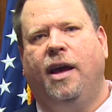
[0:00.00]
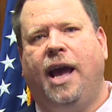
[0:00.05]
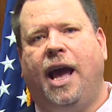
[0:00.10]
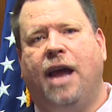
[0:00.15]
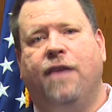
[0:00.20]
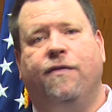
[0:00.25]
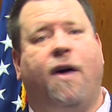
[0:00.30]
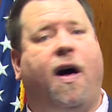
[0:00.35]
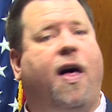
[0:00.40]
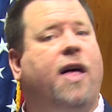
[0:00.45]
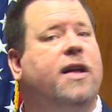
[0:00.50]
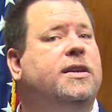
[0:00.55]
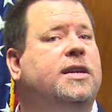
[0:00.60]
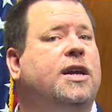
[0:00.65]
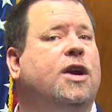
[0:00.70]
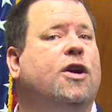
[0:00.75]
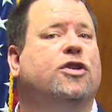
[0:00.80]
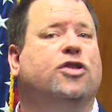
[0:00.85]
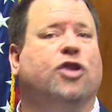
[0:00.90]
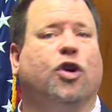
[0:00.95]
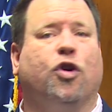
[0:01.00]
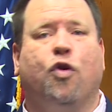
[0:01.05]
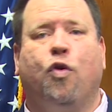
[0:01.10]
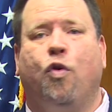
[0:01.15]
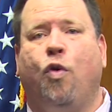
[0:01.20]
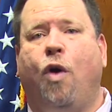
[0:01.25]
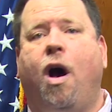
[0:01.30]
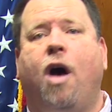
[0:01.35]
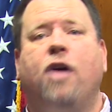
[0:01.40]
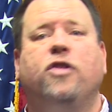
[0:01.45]
And volunteers
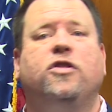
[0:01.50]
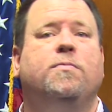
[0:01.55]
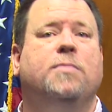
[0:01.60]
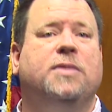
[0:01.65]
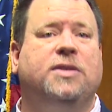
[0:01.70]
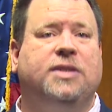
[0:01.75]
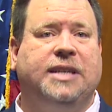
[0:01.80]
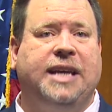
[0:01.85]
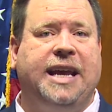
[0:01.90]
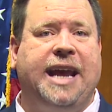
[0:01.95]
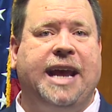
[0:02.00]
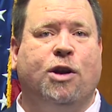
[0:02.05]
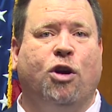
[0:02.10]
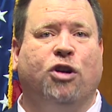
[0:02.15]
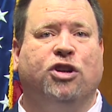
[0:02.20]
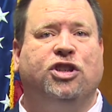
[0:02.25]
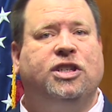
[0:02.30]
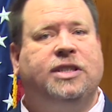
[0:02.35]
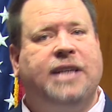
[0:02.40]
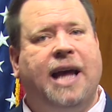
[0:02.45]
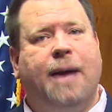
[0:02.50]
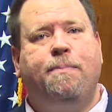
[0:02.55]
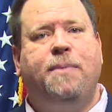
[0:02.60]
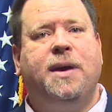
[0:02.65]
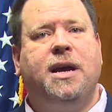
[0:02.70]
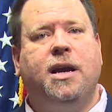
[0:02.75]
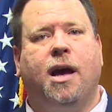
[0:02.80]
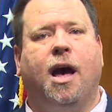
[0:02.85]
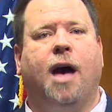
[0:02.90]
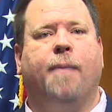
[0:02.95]
across Mesquite are
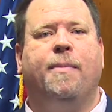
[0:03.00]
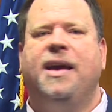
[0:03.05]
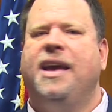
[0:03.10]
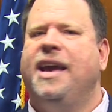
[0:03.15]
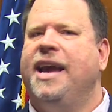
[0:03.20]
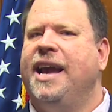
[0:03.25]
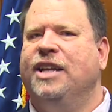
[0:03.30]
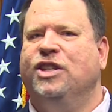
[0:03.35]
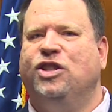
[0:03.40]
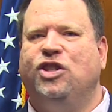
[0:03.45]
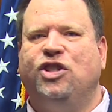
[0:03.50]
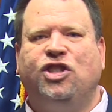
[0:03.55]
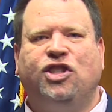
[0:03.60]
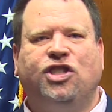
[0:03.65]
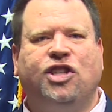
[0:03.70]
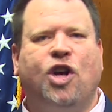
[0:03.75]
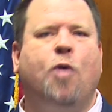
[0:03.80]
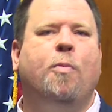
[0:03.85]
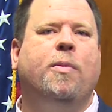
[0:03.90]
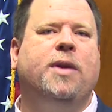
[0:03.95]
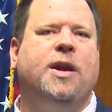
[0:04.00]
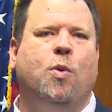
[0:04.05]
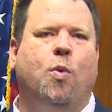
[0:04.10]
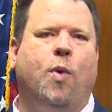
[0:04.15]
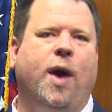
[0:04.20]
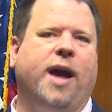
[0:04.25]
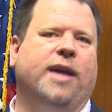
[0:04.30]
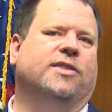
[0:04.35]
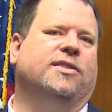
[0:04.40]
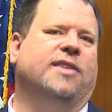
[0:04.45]
stepping up in so many
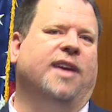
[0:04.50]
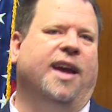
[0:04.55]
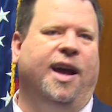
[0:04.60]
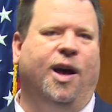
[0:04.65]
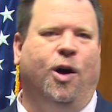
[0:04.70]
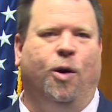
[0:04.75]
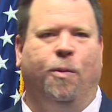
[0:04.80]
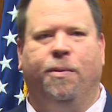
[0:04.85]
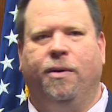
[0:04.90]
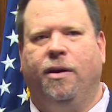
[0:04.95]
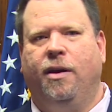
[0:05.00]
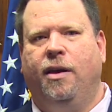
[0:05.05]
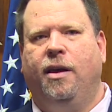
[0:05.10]
ways to help.